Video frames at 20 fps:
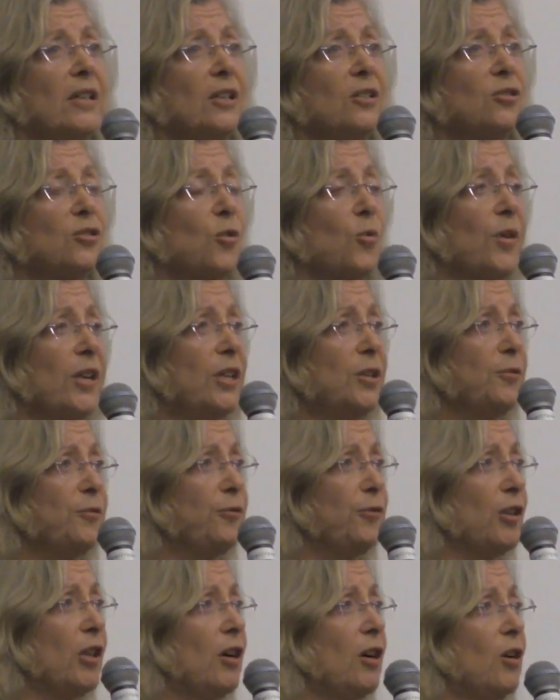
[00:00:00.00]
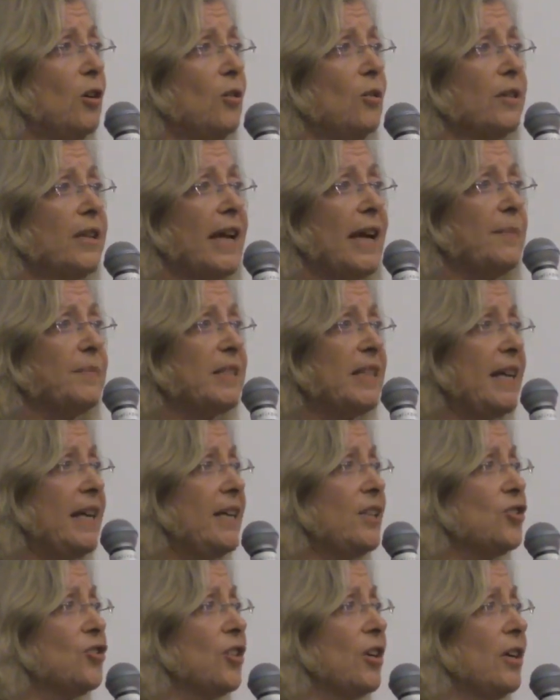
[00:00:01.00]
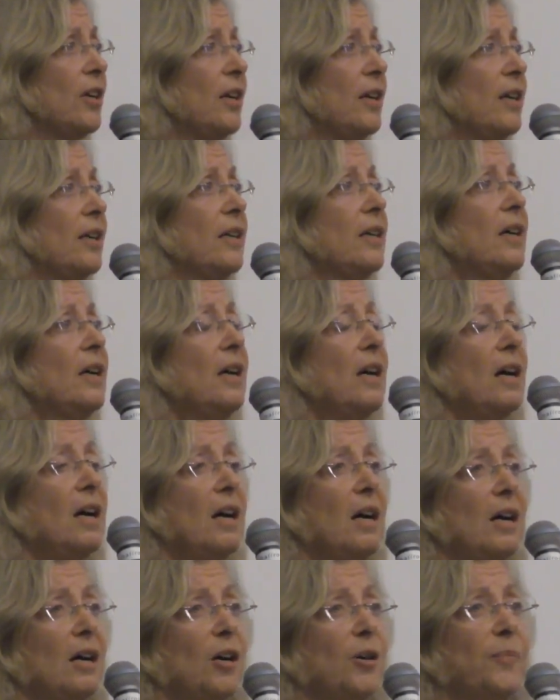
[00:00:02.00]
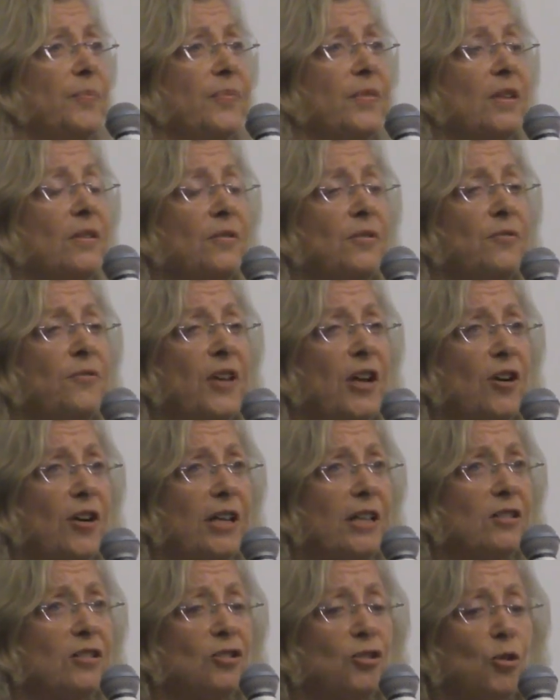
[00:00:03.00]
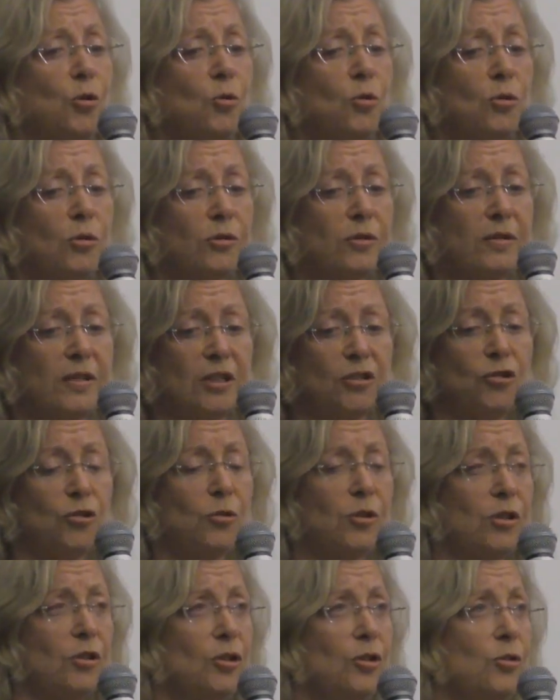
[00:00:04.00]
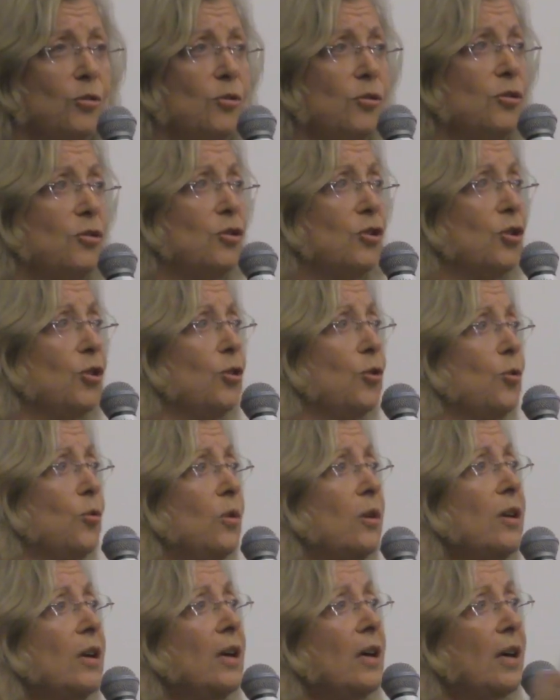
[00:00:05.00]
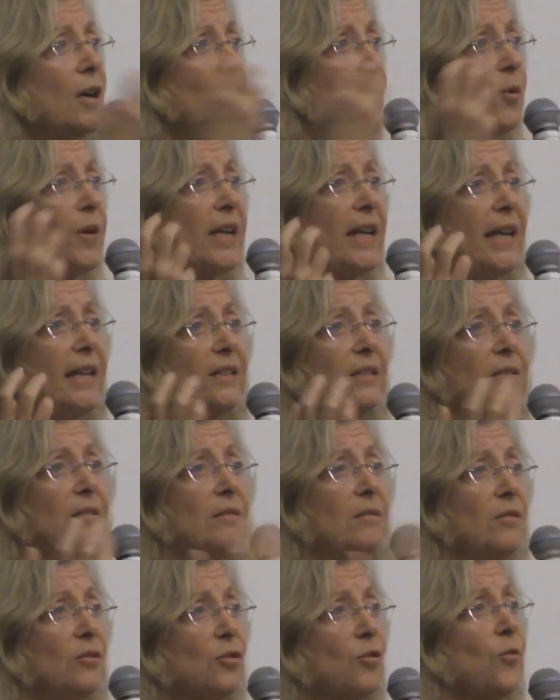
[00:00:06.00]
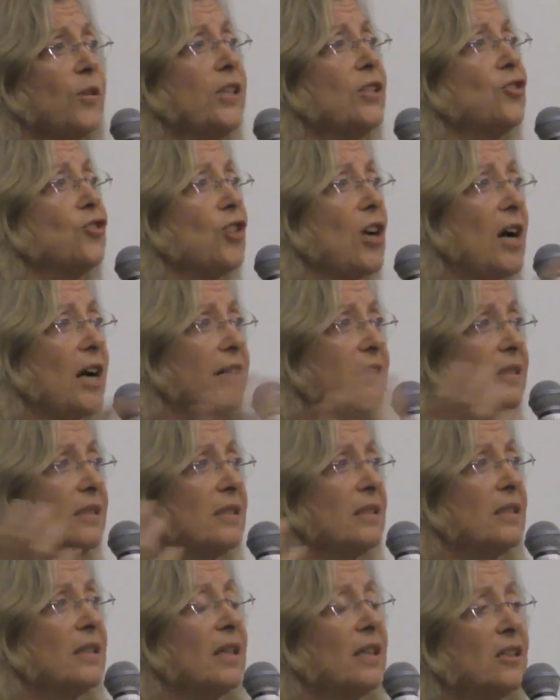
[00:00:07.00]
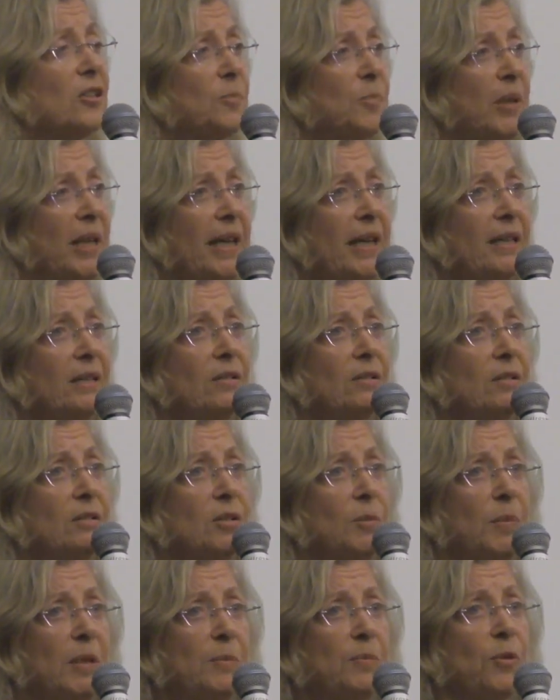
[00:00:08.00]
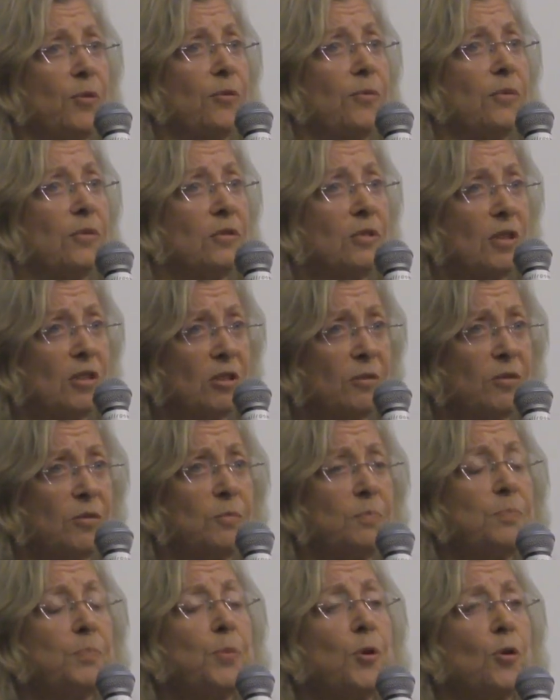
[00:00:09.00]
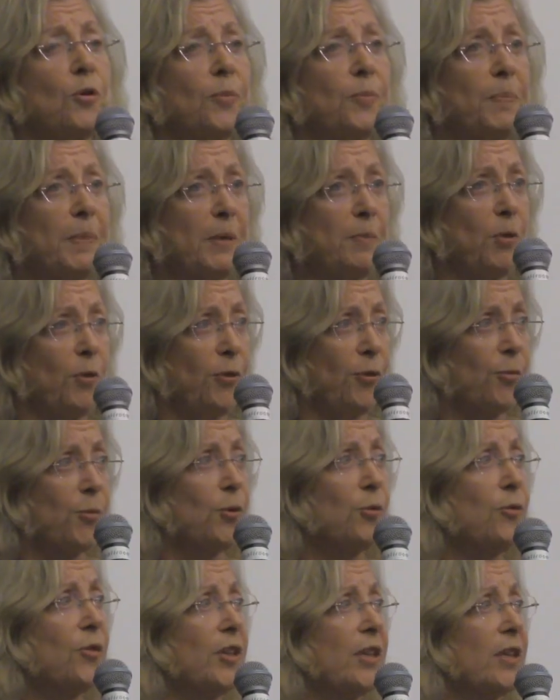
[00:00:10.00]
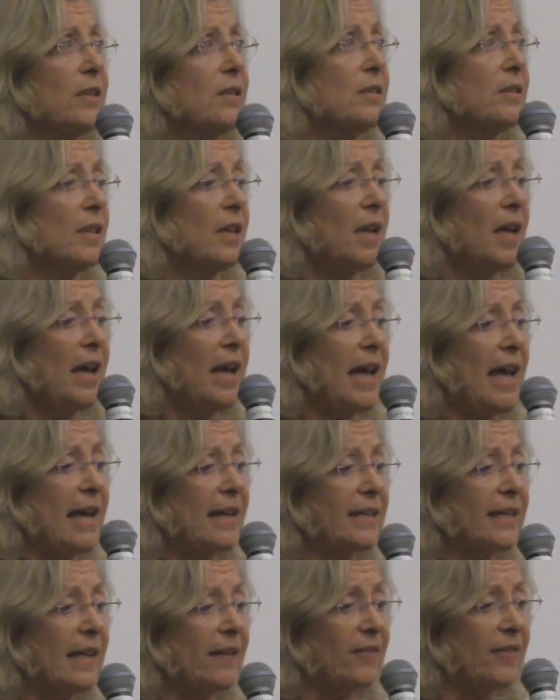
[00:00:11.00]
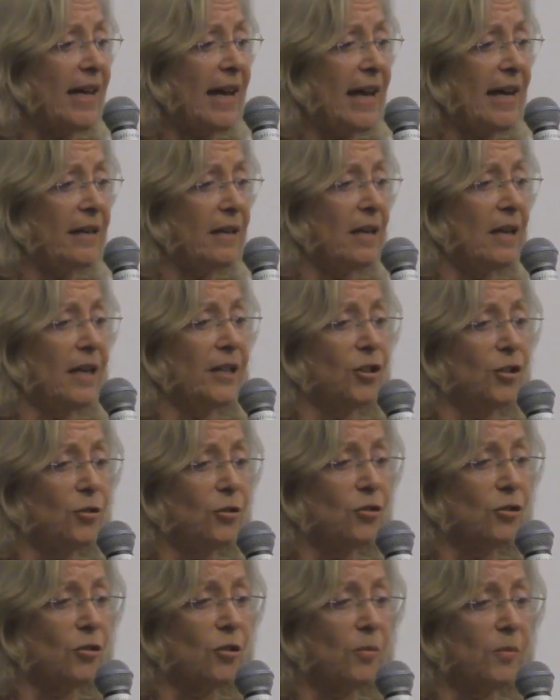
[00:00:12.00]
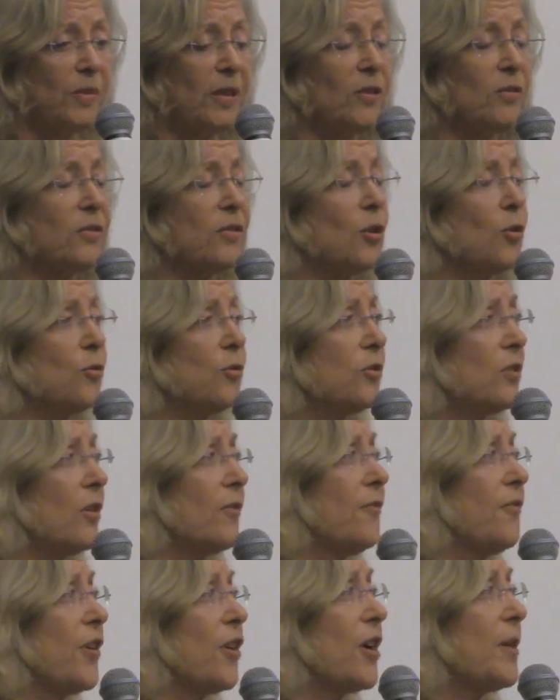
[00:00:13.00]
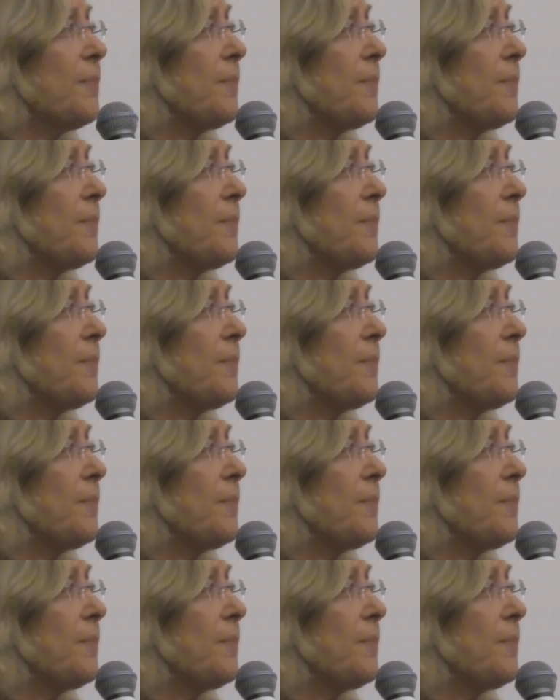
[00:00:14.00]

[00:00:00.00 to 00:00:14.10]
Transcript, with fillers: ScreenFlow, Camtasia, um, various tools that you can use to create screenshots and explain to people, pull people through things, and get that on YouTube. Th those are very